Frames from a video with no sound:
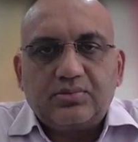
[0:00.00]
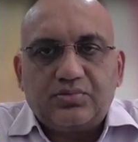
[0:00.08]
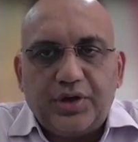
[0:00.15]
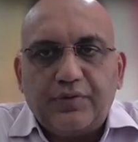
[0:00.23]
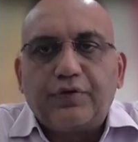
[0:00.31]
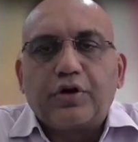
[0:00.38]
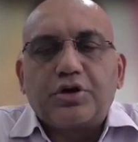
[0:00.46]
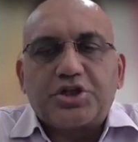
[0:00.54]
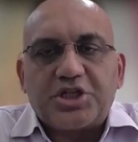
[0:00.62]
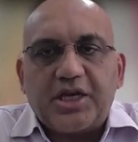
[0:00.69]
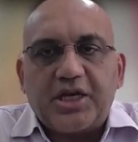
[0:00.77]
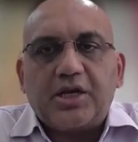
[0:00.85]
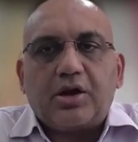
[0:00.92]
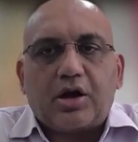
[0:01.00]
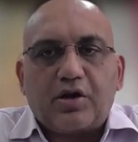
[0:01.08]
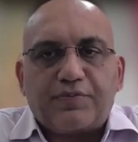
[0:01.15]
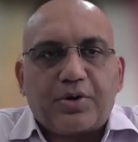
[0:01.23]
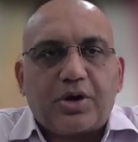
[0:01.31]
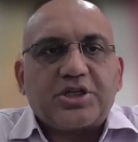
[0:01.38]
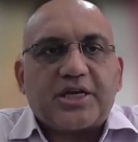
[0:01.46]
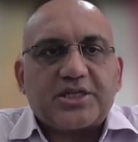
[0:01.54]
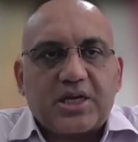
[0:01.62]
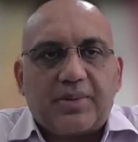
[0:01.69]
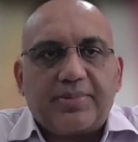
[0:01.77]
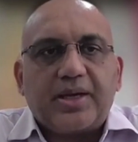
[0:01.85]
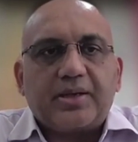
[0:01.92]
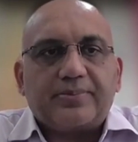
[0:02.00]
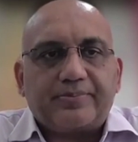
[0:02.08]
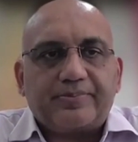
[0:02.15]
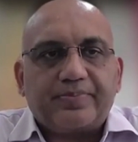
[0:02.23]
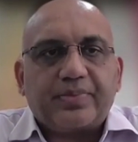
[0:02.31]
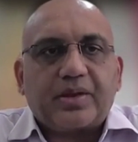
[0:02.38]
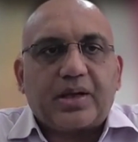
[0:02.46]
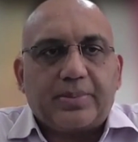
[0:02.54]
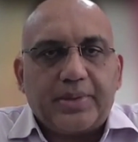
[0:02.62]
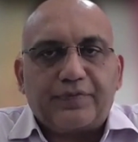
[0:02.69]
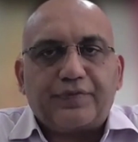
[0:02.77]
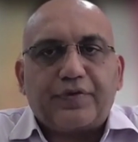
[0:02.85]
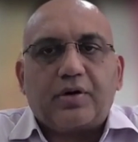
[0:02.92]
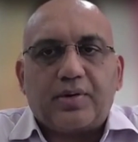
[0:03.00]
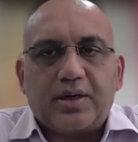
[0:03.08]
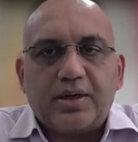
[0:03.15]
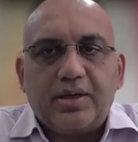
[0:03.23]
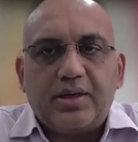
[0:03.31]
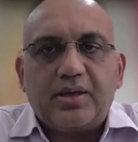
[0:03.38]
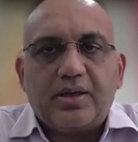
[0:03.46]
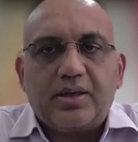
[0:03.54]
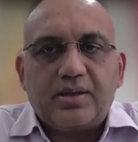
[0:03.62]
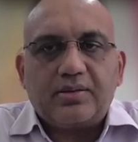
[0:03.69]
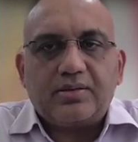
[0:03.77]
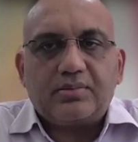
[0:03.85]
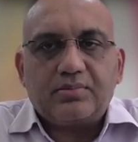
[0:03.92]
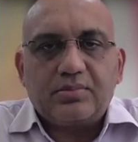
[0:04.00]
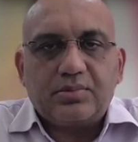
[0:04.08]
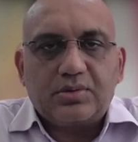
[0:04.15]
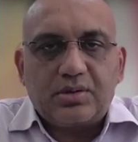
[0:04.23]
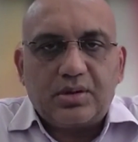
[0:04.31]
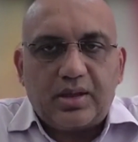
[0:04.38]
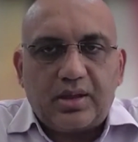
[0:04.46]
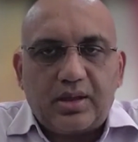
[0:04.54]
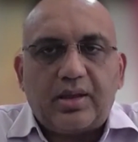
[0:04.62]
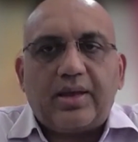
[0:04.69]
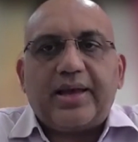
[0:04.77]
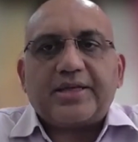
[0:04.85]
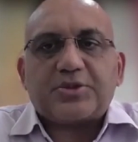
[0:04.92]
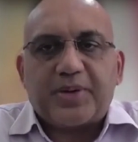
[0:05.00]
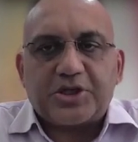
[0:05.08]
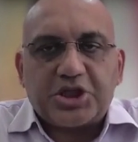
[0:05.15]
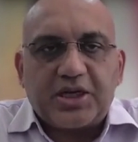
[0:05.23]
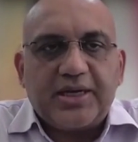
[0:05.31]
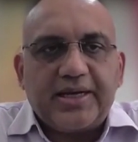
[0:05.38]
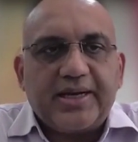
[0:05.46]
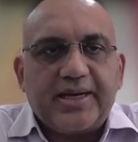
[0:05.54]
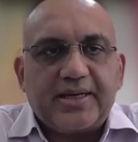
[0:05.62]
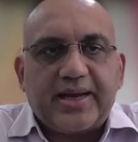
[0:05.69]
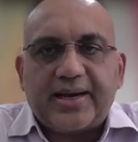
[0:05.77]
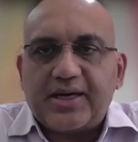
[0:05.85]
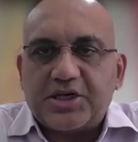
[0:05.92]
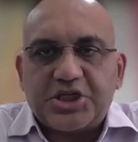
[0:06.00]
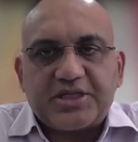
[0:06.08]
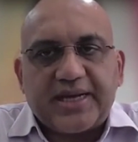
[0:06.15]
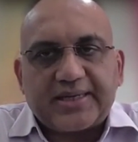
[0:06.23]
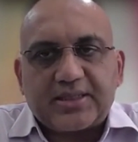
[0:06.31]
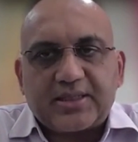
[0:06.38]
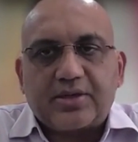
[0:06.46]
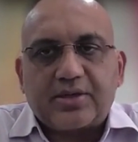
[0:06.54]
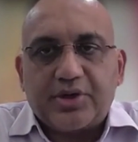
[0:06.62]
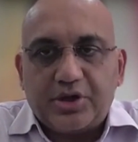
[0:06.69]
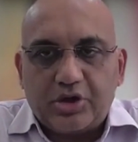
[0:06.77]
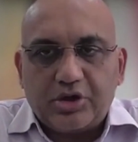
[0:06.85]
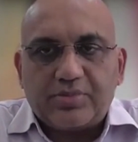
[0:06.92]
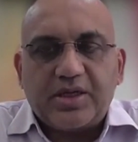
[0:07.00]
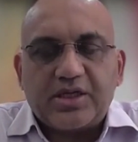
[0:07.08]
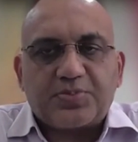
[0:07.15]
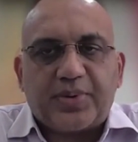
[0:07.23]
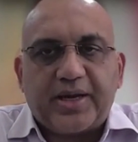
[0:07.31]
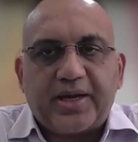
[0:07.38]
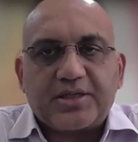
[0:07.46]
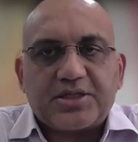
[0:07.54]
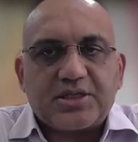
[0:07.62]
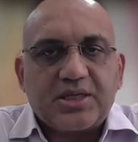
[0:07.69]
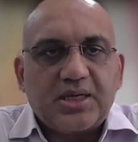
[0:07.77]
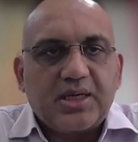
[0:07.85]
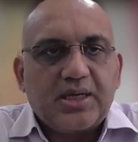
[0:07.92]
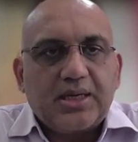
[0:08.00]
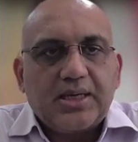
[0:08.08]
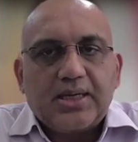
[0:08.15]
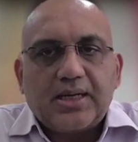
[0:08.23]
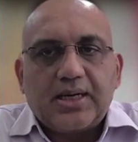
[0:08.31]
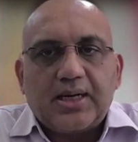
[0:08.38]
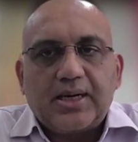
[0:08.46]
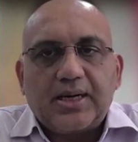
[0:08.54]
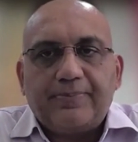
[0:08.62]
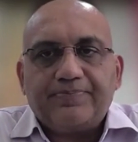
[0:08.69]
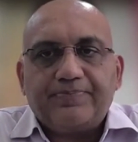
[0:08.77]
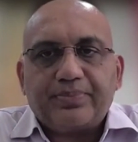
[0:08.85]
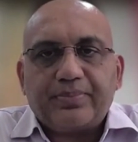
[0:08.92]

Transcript: we would see a lot of projects coming forward, especially in energy sector, renewable space, uh,